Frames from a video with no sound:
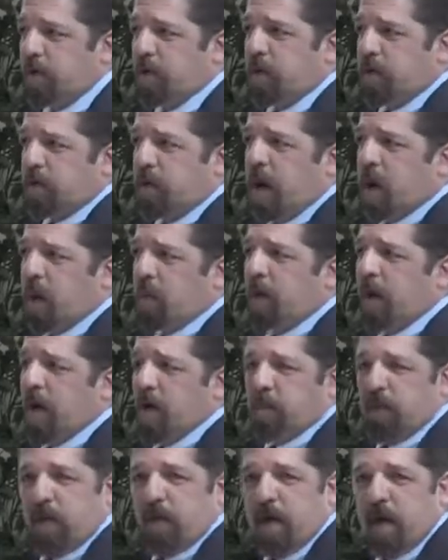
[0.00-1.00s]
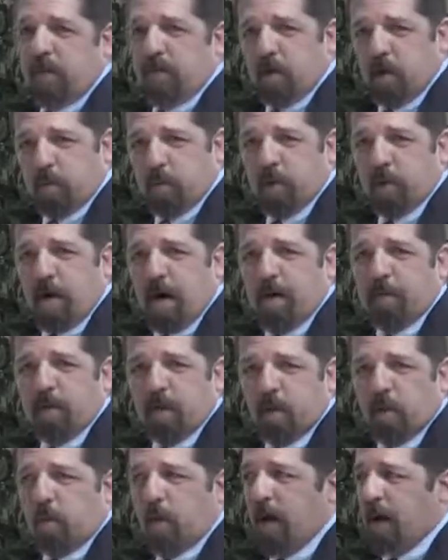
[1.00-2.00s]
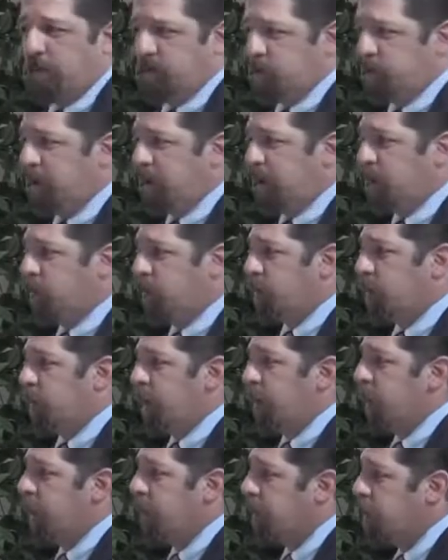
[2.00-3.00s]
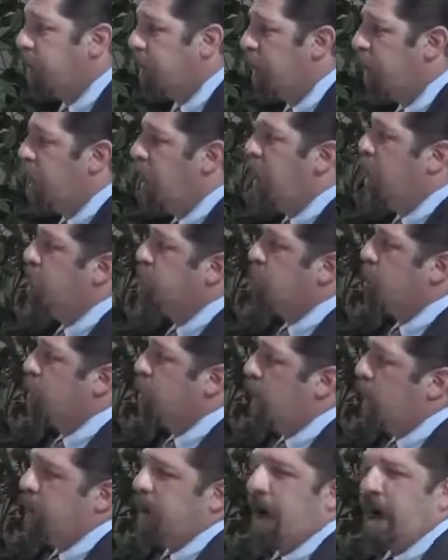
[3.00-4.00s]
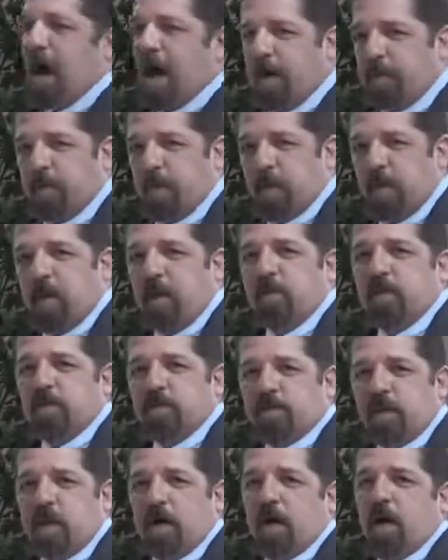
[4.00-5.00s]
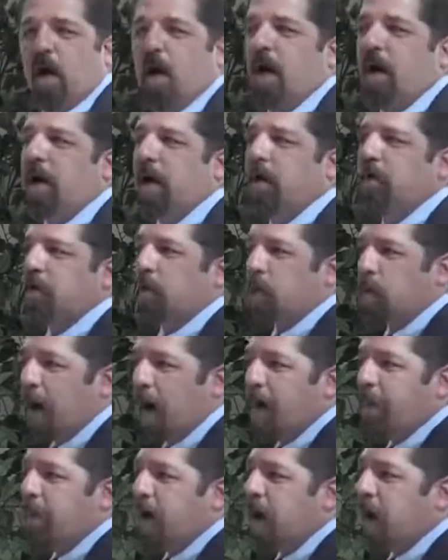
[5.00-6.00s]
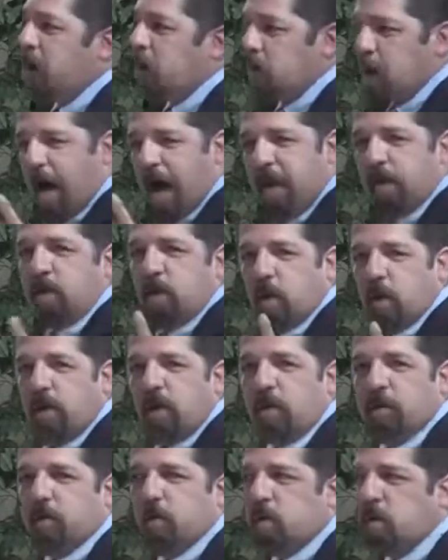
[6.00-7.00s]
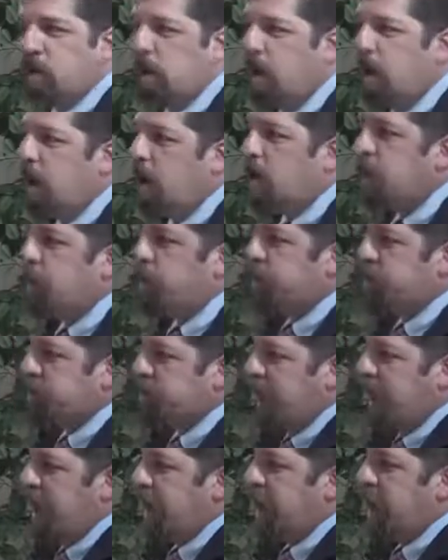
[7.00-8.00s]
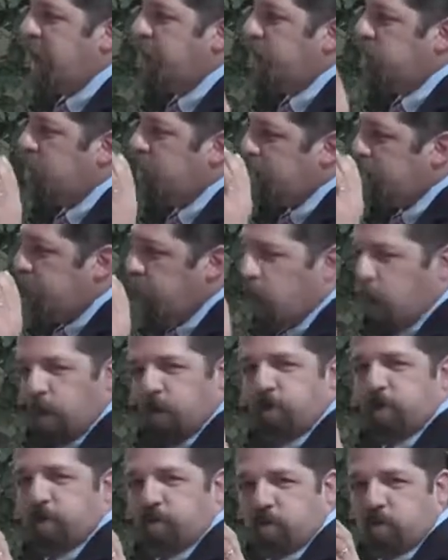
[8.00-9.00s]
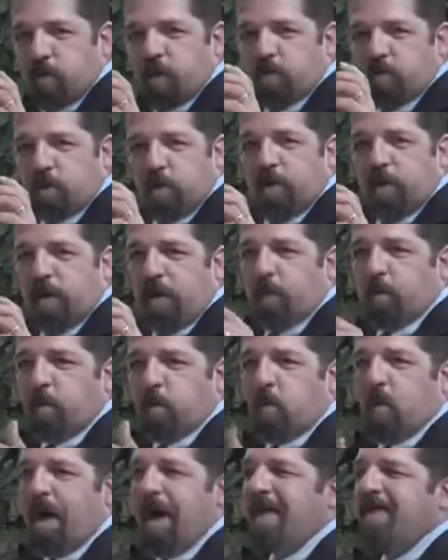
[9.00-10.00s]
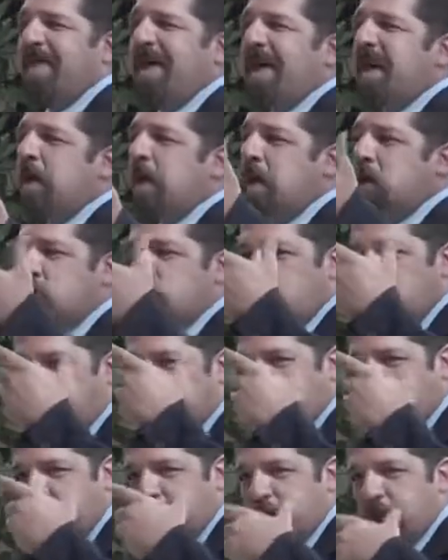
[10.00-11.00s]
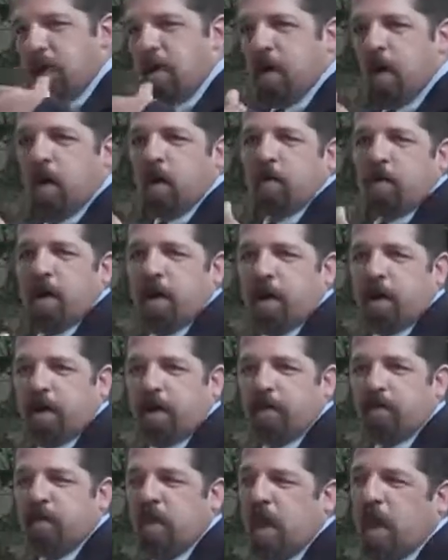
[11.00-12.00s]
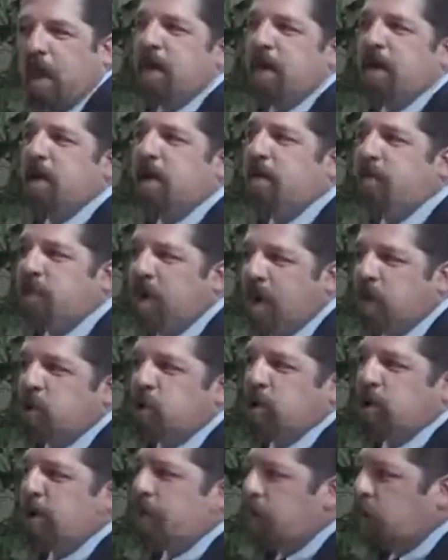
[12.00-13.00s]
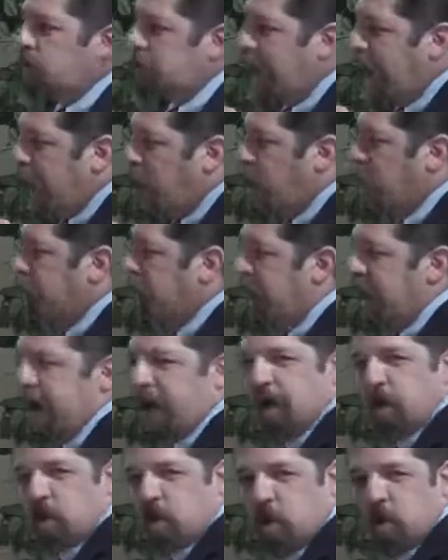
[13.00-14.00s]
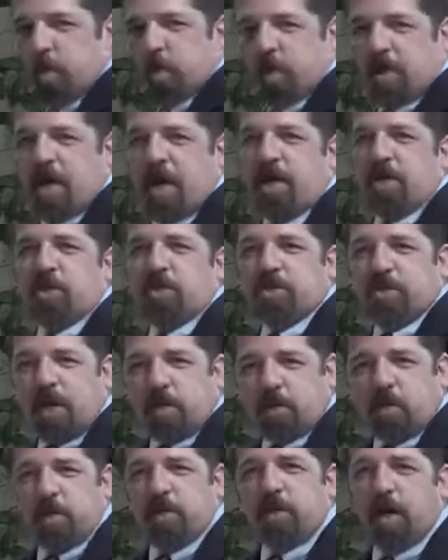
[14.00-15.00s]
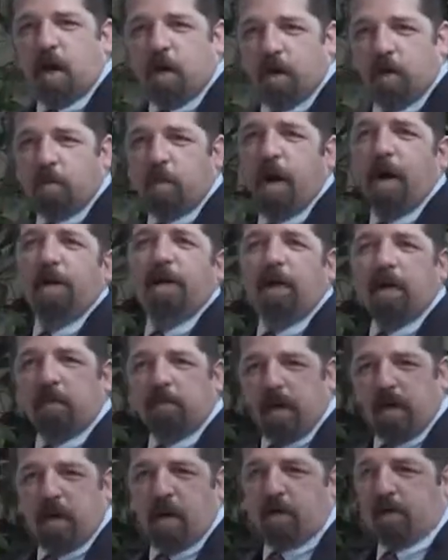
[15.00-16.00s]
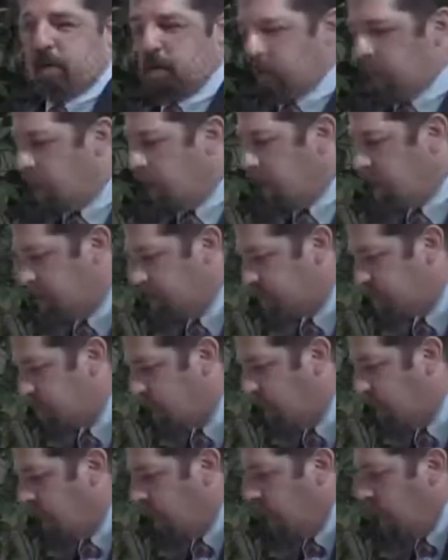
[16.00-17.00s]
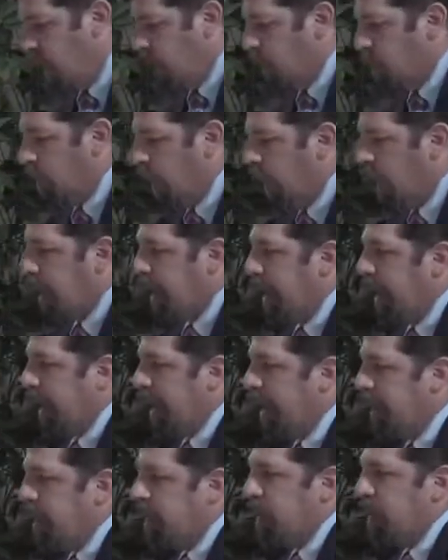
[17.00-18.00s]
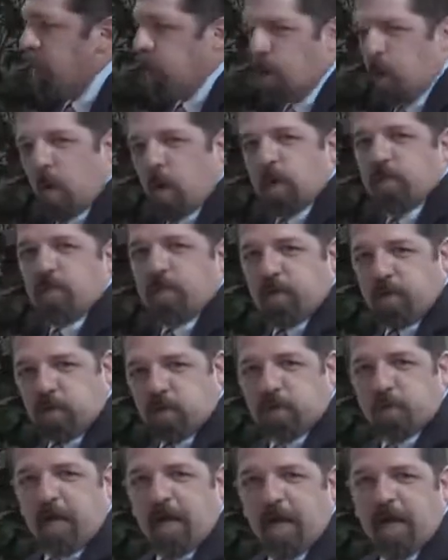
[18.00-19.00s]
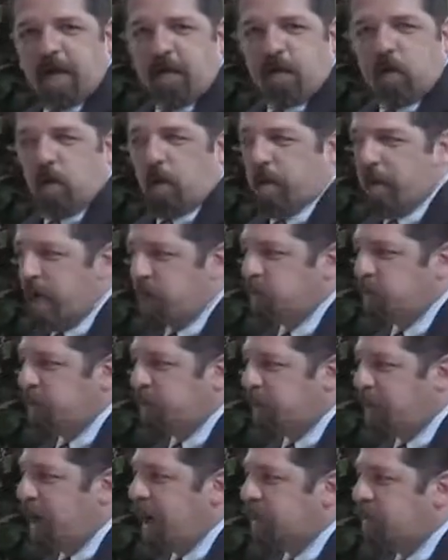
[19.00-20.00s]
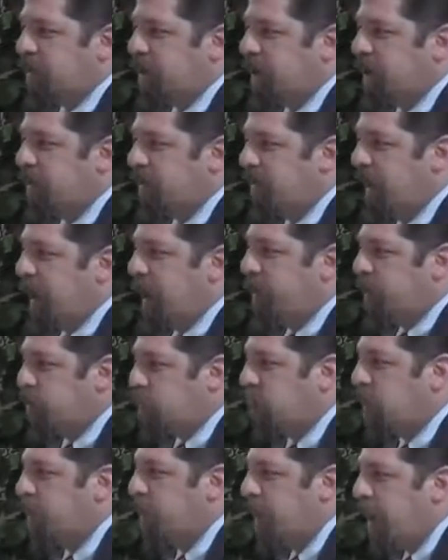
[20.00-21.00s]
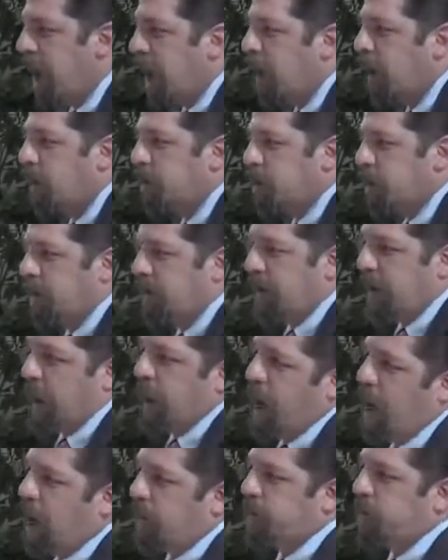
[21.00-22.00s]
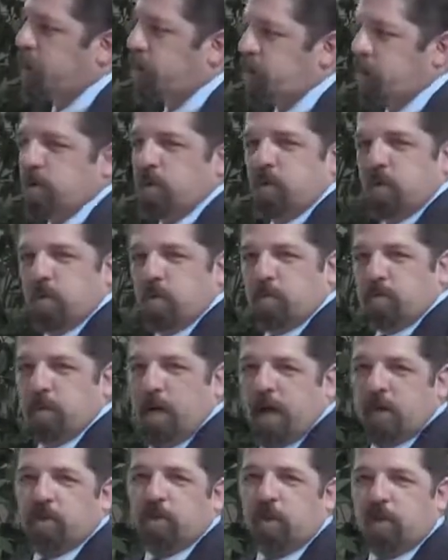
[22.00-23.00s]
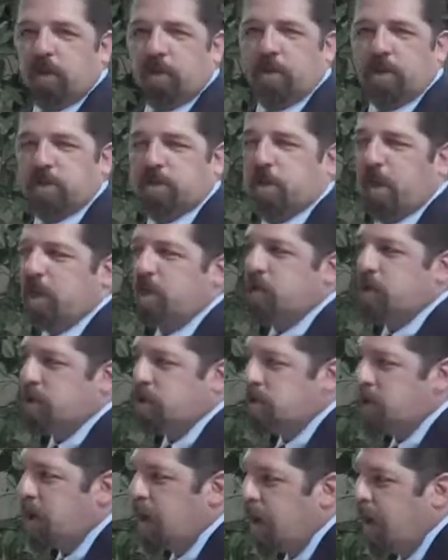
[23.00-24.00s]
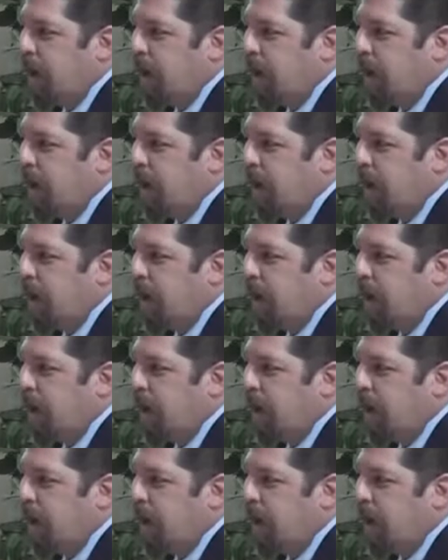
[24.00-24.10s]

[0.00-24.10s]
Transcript: The Aramaic became their predominant way of speaking with one another. So what would happen in the synagogue is a rabbi who had to know Hebrew would stand up, read a portion of Scripture in Hebrew, and then interpret it in Aramaic. Eventually, those Aramaic interpretations get put down in writing and become the Targums. Well, in the course of explaining the Old Testament text, they had developed a terminology that helped to make certain distinctions.